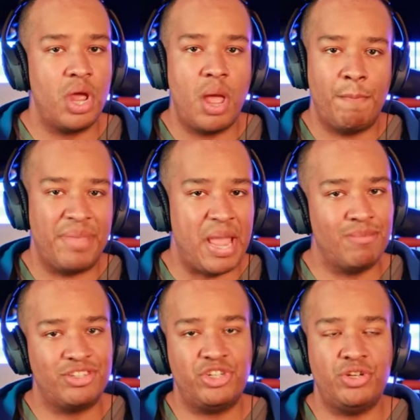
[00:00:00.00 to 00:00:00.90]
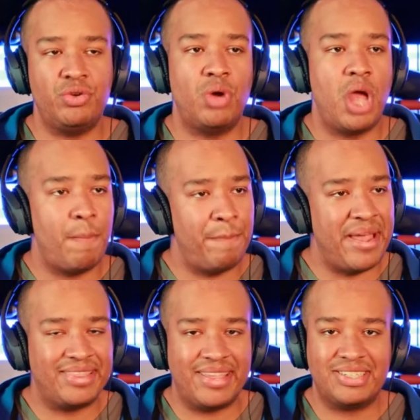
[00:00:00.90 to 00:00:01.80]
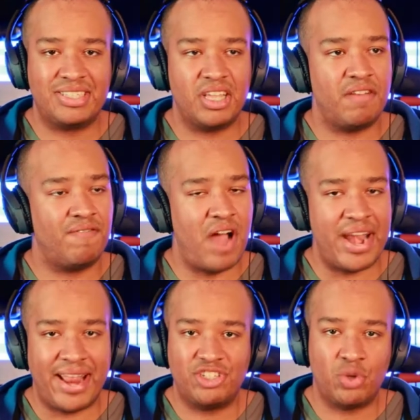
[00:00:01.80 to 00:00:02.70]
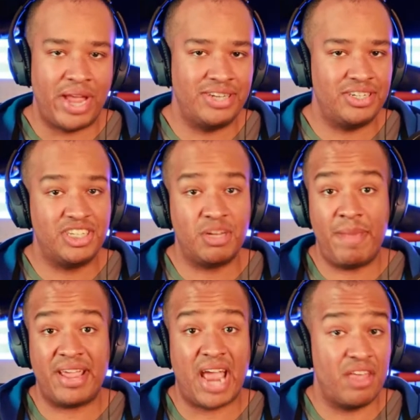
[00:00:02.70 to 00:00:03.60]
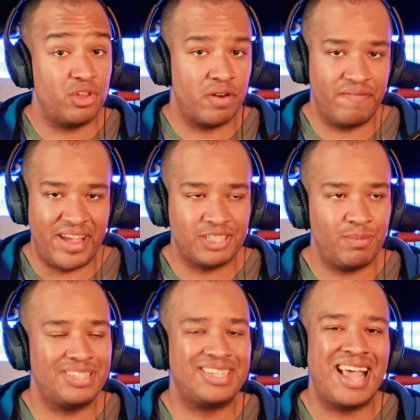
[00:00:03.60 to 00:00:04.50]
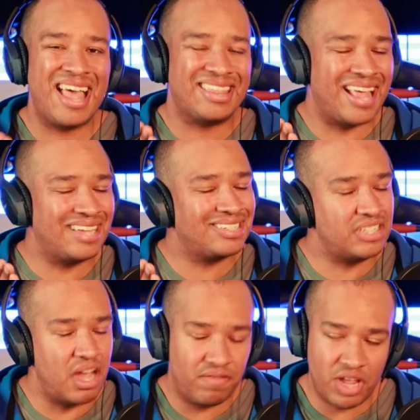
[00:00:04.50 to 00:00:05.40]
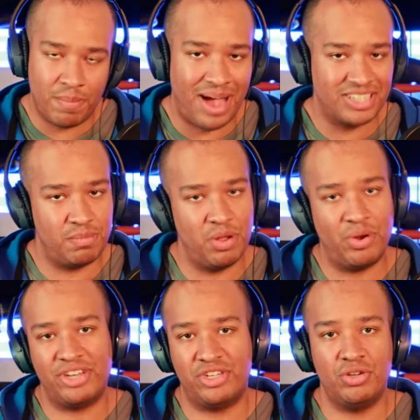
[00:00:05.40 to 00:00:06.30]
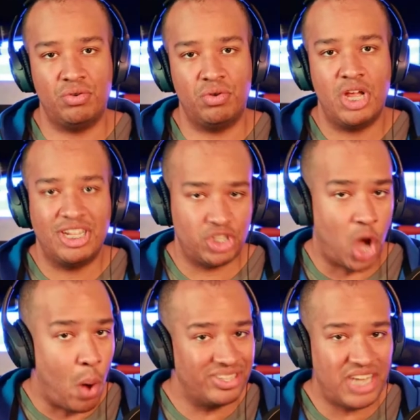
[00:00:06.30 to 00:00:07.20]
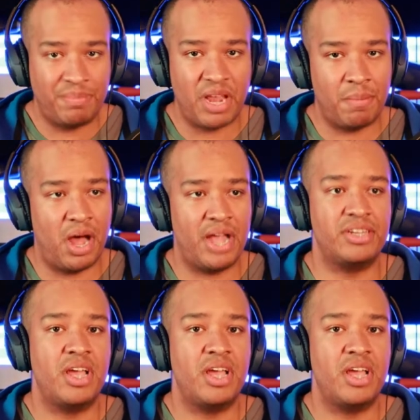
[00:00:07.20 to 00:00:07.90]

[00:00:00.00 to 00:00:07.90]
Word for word: be able to make this the financial engine to make other investments that's definitely a possibility too so always keep that in mind